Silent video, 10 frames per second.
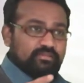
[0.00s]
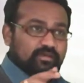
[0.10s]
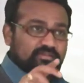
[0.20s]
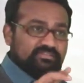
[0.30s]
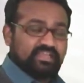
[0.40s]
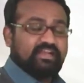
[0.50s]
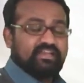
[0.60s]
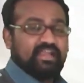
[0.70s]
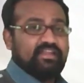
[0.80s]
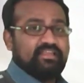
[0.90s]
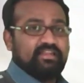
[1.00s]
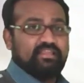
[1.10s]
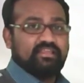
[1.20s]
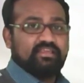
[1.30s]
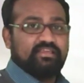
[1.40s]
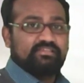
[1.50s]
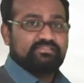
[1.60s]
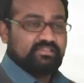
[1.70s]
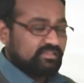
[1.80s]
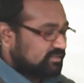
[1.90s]
The second category
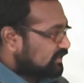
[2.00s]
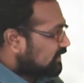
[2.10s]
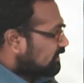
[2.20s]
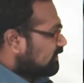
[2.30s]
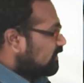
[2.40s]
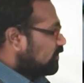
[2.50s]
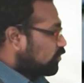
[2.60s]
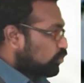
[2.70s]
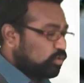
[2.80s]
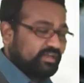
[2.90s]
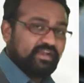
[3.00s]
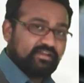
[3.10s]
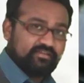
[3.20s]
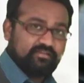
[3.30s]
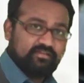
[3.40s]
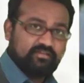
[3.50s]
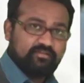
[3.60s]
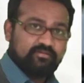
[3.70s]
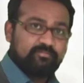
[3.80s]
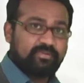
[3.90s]
is the rooted
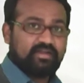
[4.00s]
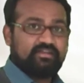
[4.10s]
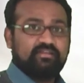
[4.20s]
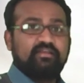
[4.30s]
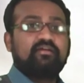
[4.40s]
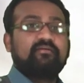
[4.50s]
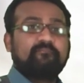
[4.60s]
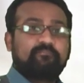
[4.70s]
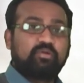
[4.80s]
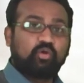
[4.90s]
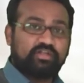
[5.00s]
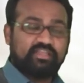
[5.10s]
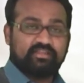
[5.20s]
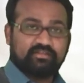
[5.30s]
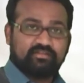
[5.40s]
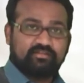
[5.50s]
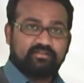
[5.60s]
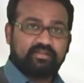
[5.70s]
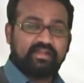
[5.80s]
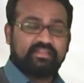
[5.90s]
but floating
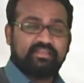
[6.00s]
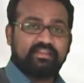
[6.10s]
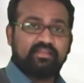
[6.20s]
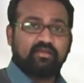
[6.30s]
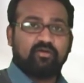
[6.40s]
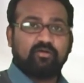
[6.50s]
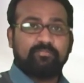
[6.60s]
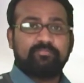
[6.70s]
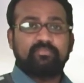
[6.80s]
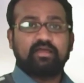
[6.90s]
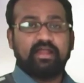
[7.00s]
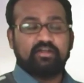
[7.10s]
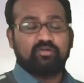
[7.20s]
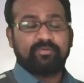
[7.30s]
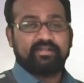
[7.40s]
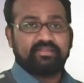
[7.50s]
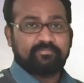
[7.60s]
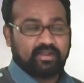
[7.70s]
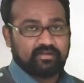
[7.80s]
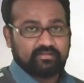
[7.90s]
category of
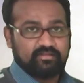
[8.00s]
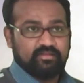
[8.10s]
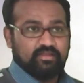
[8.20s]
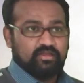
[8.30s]
hydrophytic plant.